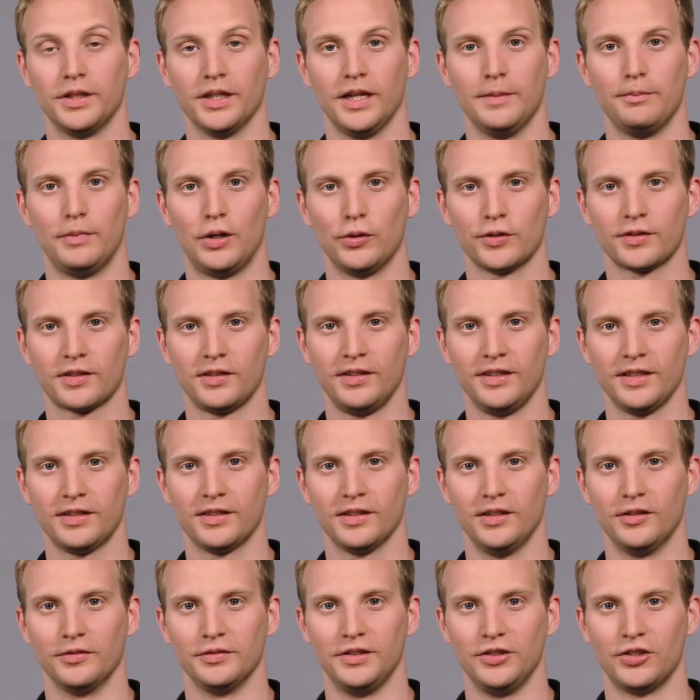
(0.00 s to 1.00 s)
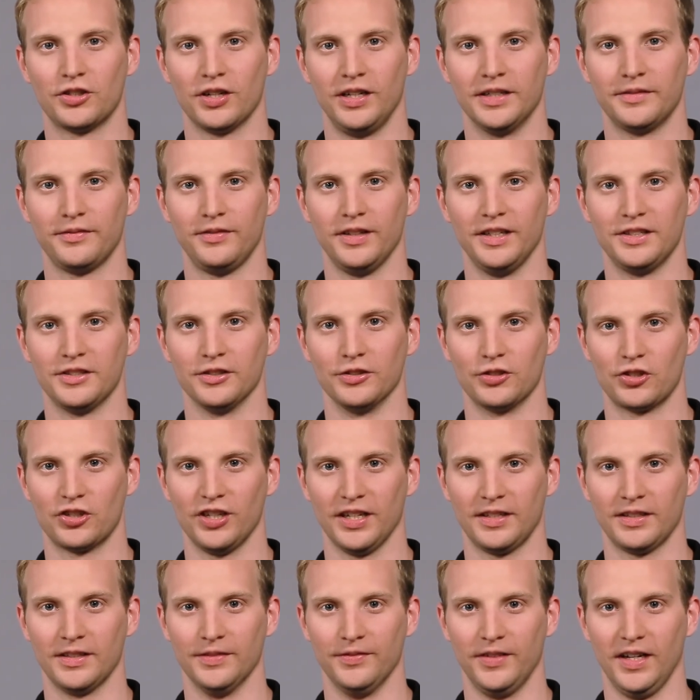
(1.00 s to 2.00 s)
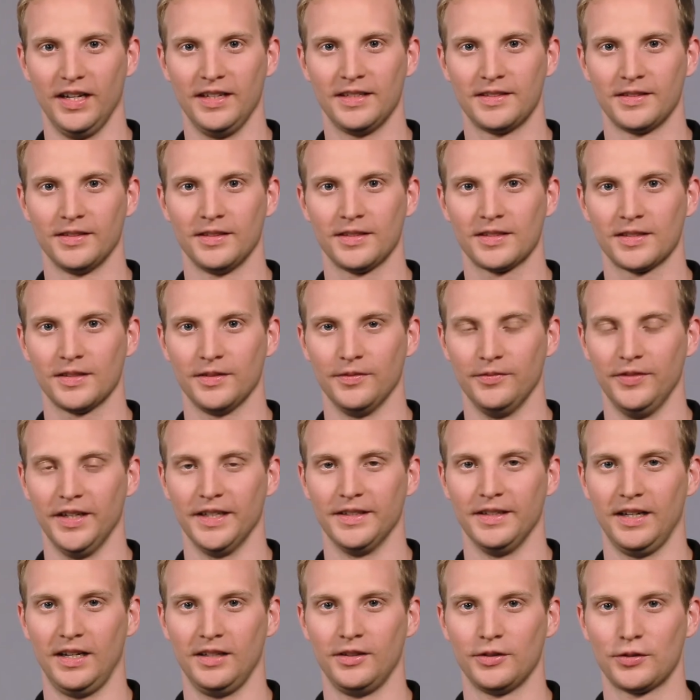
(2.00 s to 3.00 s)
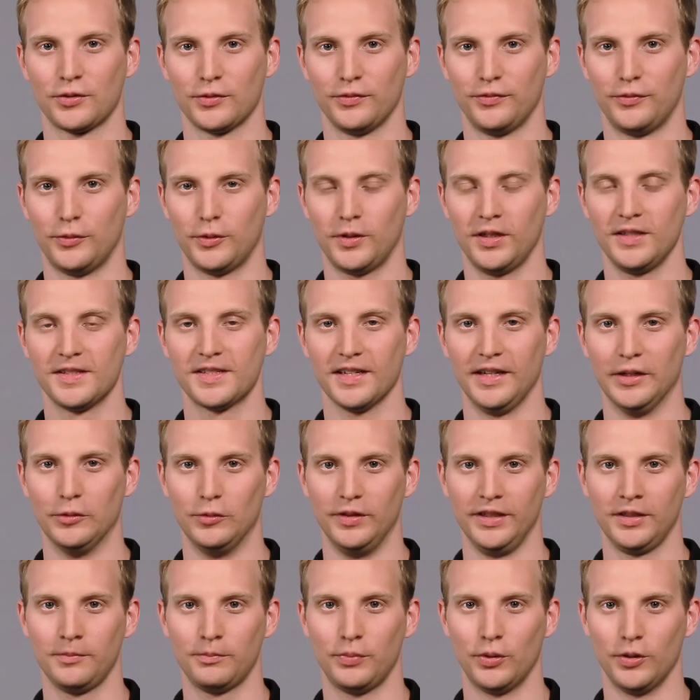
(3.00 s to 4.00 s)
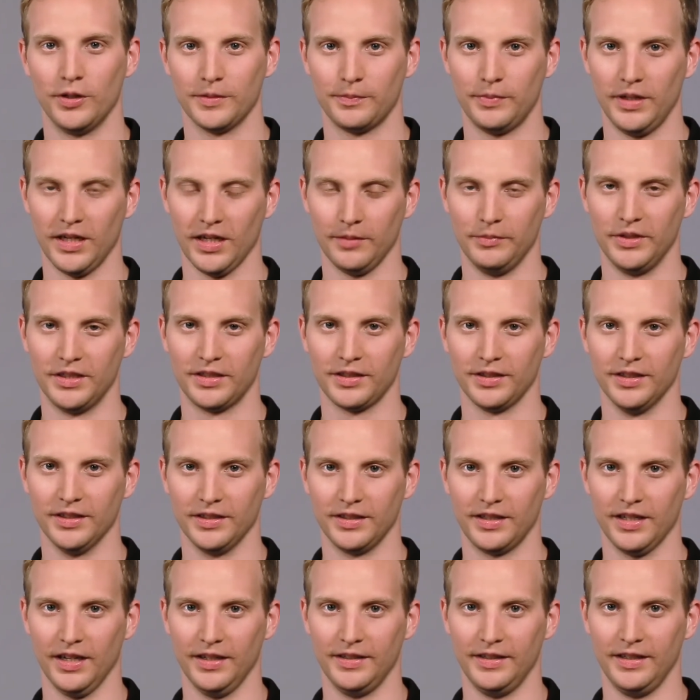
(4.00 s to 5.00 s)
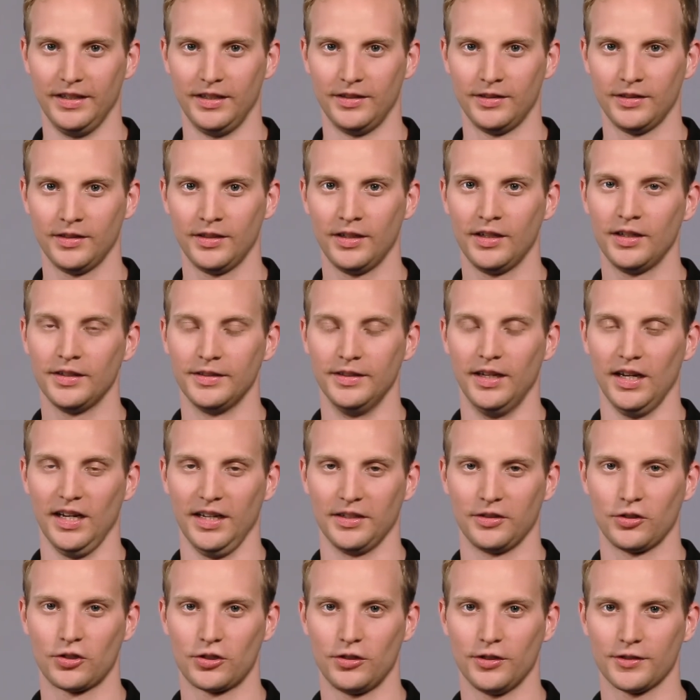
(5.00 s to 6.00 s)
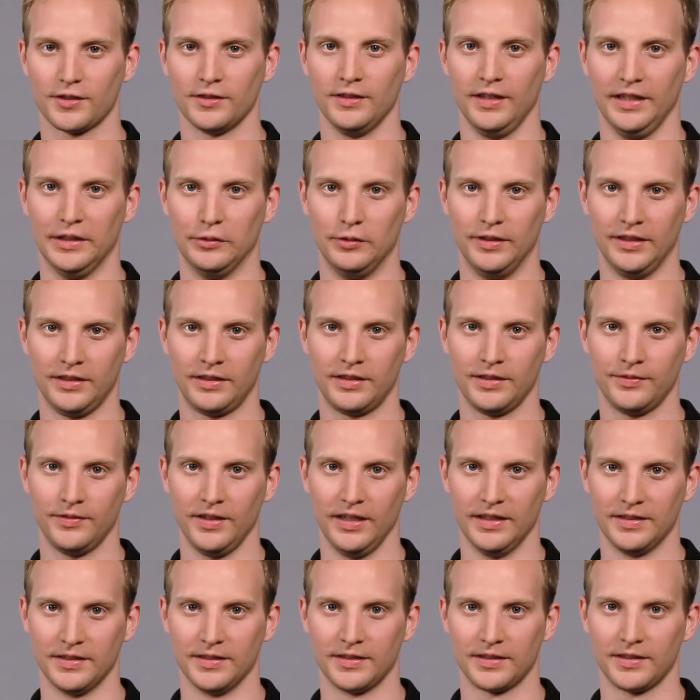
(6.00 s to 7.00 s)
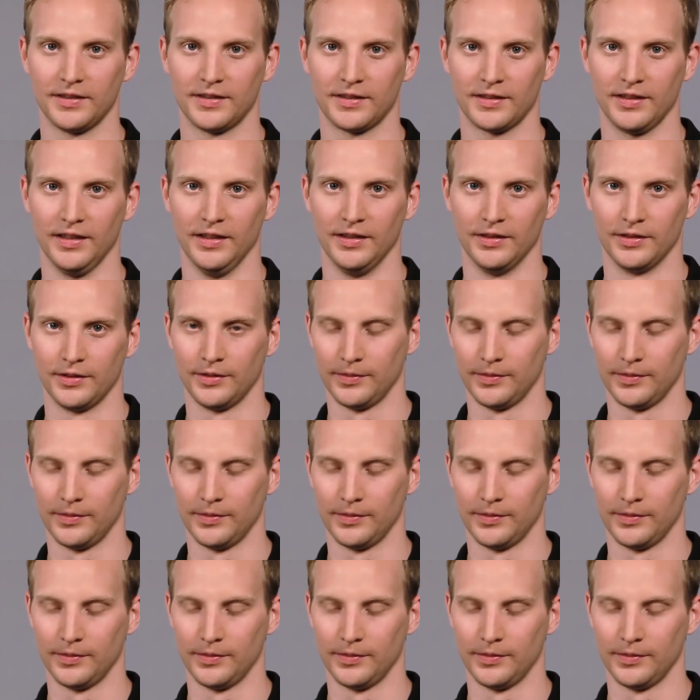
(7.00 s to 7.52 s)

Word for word: By clicking the Check Devices button, all channels that have been parameterized as IO-Link ports will be scanned for connected IO-Link